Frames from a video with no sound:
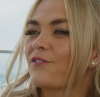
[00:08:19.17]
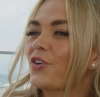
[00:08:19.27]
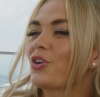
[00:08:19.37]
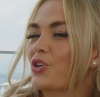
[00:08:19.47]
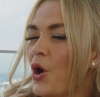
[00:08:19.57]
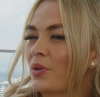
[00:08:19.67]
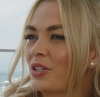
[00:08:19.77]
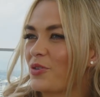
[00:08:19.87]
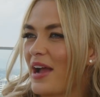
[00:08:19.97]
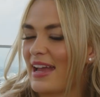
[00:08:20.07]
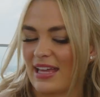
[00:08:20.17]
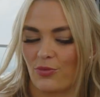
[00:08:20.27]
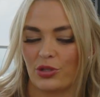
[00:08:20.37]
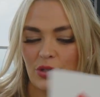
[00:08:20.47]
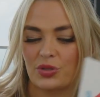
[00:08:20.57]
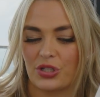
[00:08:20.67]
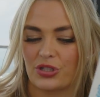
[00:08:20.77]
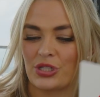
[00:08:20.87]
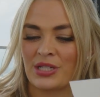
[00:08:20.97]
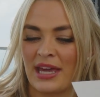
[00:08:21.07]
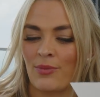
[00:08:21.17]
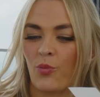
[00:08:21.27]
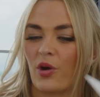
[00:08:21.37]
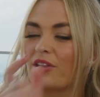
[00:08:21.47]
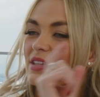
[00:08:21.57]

For Conan Gray, when you search your name, one of